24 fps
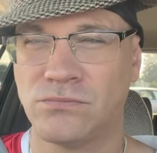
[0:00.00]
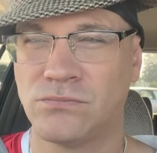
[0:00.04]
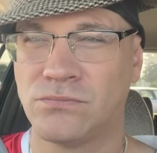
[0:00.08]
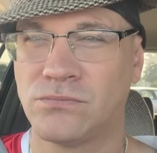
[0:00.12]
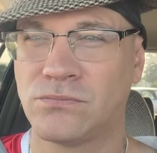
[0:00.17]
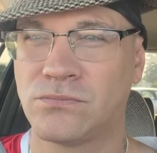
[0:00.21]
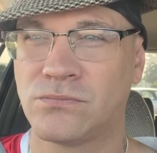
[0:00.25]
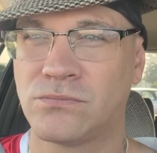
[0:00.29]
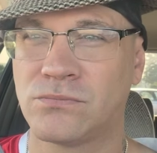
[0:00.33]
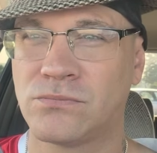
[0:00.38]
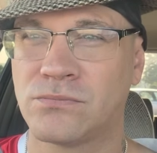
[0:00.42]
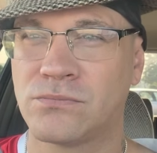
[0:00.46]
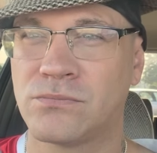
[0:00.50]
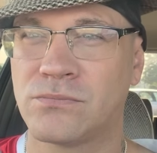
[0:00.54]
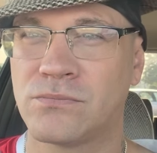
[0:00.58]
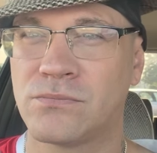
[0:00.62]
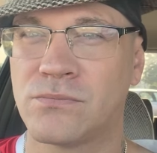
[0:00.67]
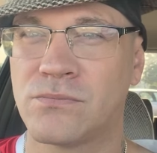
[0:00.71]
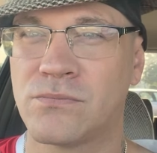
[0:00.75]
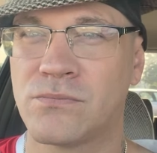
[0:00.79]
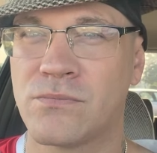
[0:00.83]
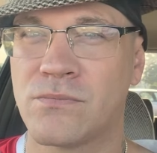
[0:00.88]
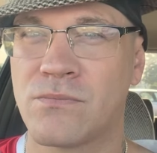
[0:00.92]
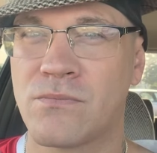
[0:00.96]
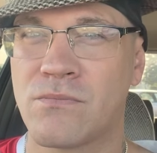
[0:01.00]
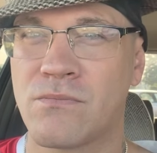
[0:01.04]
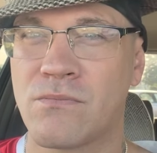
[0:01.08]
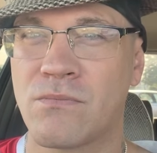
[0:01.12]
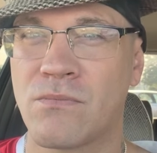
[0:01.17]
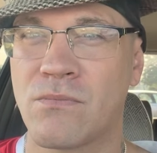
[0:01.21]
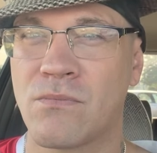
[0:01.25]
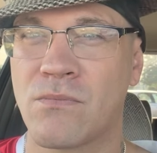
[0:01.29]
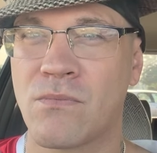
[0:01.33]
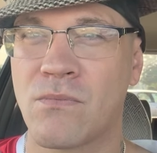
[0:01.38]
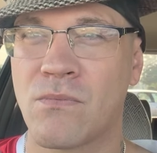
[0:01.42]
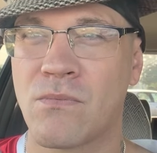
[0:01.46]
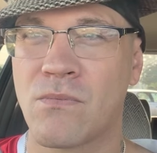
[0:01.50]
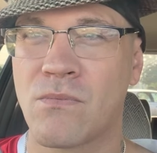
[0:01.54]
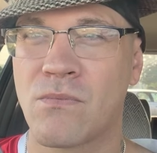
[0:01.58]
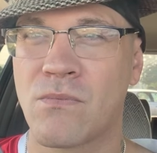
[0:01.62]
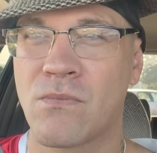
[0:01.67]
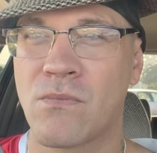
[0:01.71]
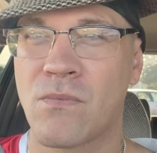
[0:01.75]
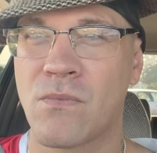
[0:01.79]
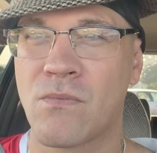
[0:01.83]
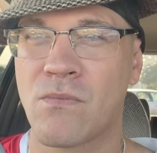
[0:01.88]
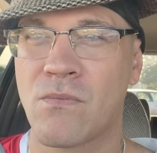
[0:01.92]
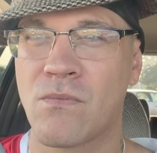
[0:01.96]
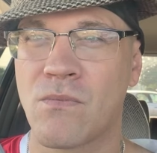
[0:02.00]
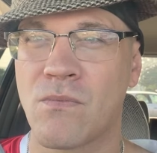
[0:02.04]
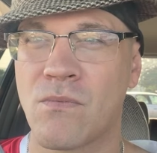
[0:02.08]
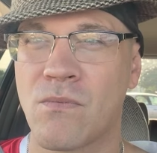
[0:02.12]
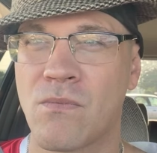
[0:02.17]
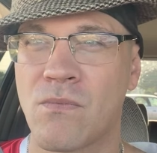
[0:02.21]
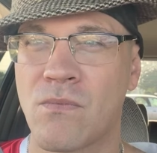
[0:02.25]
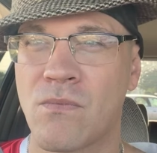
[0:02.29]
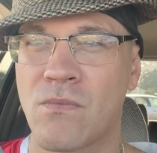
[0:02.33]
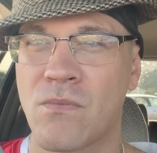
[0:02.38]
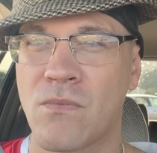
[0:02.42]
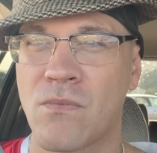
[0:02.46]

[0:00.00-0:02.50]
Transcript: Nothing is said.